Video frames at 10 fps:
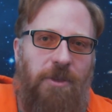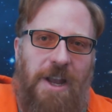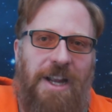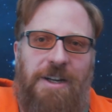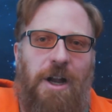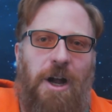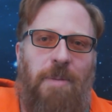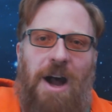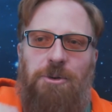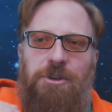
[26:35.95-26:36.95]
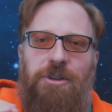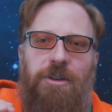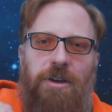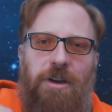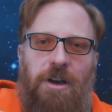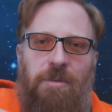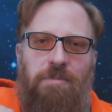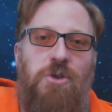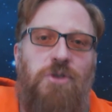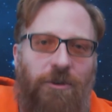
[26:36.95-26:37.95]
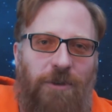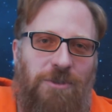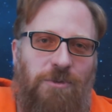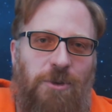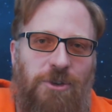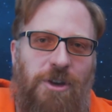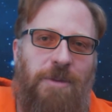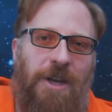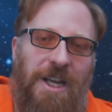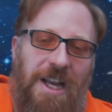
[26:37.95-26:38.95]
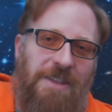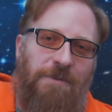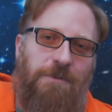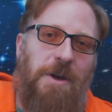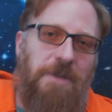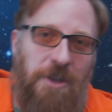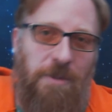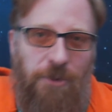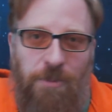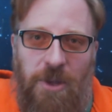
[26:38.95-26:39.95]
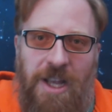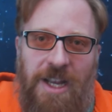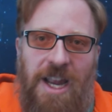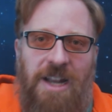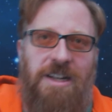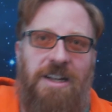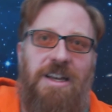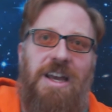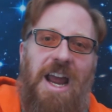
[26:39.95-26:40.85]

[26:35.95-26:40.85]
thing about a music festival that's coming, and the Flaming Lips are playing at it.